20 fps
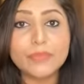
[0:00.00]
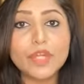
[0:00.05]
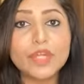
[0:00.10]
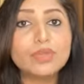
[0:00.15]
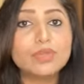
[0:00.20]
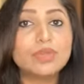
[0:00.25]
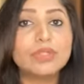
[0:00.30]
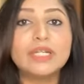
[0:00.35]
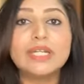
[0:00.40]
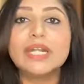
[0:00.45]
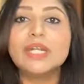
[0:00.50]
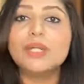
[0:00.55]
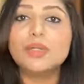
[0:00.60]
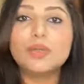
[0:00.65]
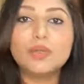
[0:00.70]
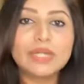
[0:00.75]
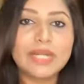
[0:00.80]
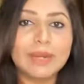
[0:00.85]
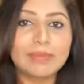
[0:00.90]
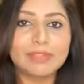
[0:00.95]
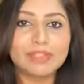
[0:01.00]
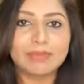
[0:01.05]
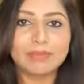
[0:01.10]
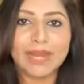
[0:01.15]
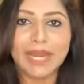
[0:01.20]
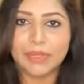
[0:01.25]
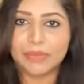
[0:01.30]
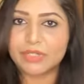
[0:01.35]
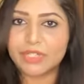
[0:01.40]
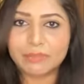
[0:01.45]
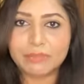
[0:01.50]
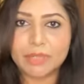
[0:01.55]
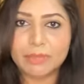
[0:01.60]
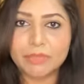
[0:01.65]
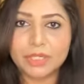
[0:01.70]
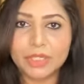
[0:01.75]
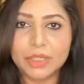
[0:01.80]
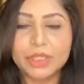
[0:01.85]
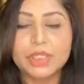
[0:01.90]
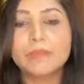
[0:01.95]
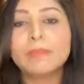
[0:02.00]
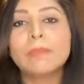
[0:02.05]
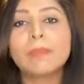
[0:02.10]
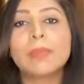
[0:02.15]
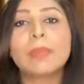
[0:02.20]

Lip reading: So there are two types of microdermabrasion.